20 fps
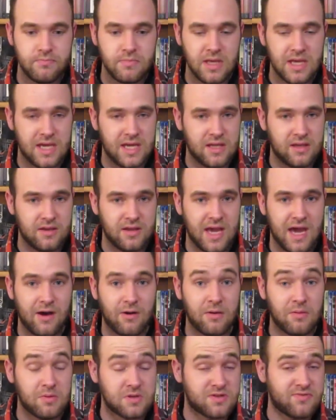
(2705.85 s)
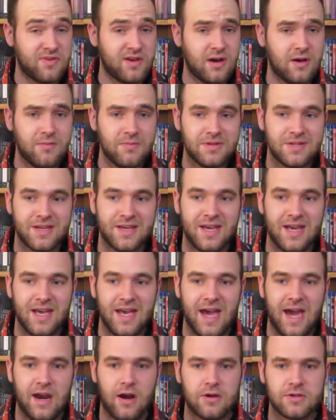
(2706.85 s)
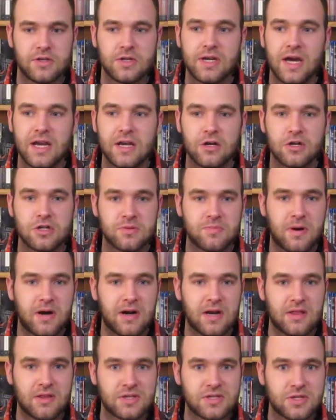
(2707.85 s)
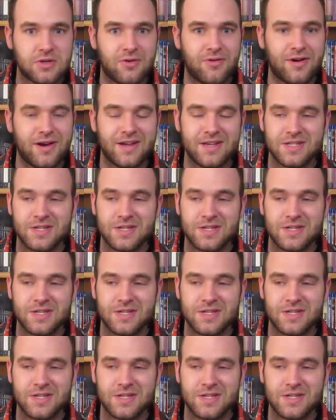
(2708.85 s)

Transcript: in how it was filmed, and also 9 years apart in the story.